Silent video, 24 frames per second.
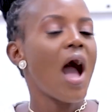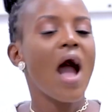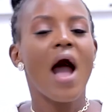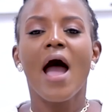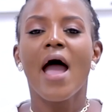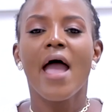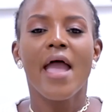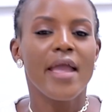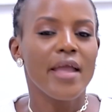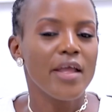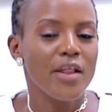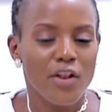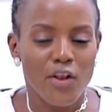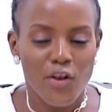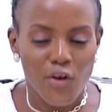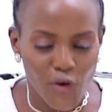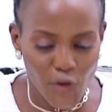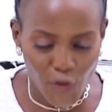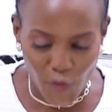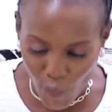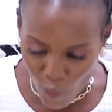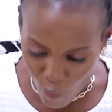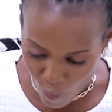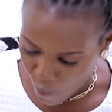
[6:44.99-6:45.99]
I
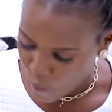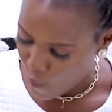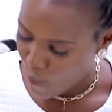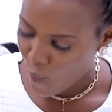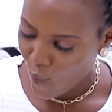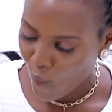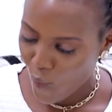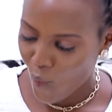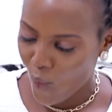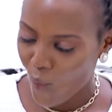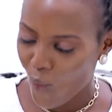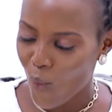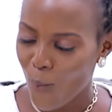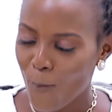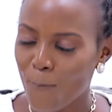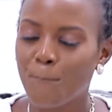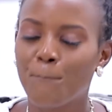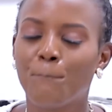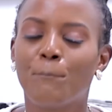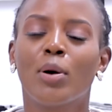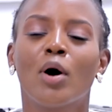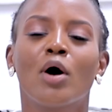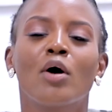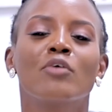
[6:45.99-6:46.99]
knew
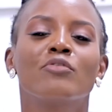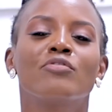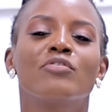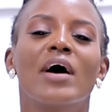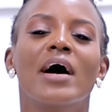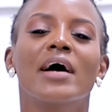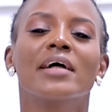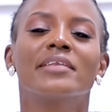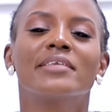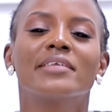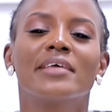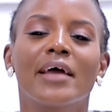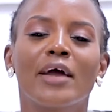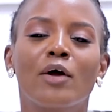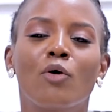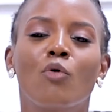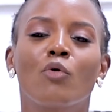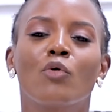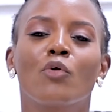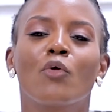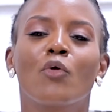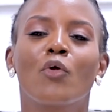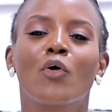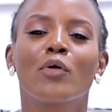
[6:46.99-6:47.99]
poverty
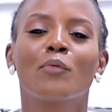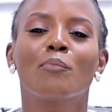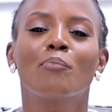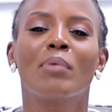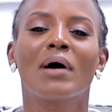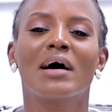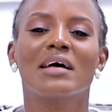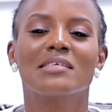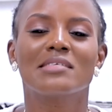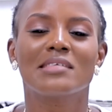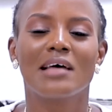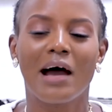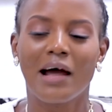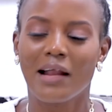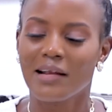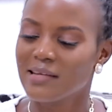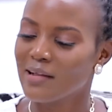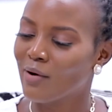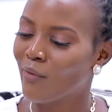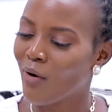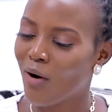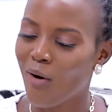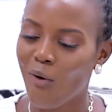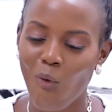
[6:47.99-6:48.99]
could not pass
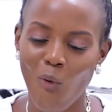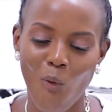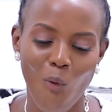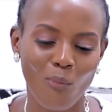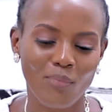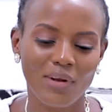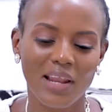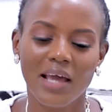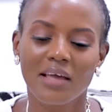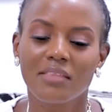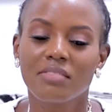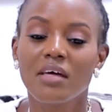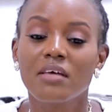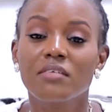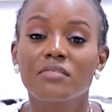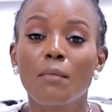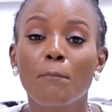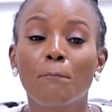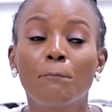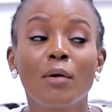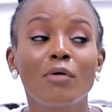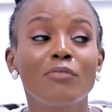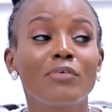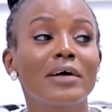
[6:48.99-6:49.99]
at our home. Like
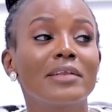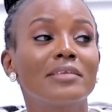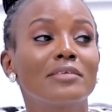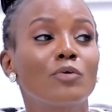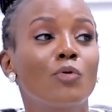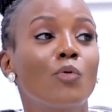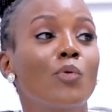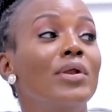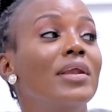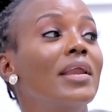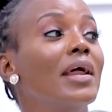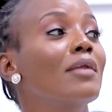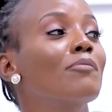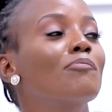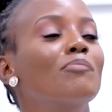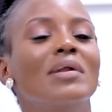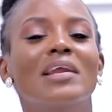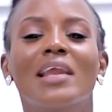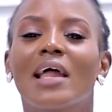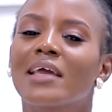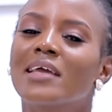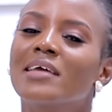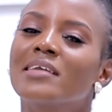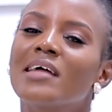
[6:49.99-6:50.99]
this, poverty
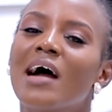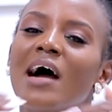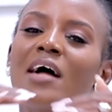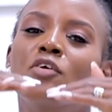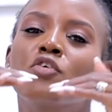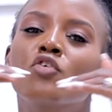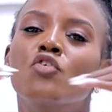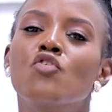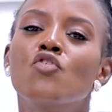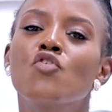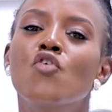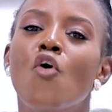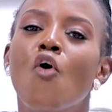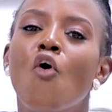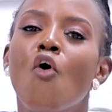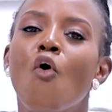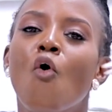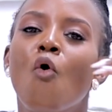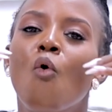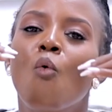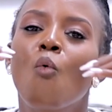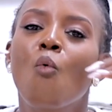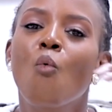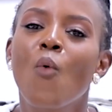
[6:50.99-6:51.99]
couldn't, like it had
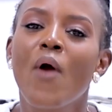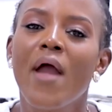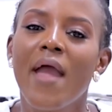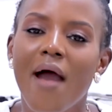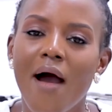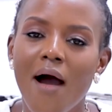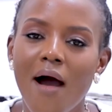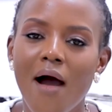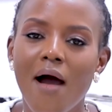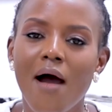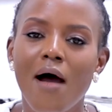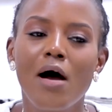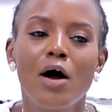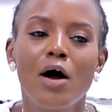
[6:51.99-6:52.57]
nowhere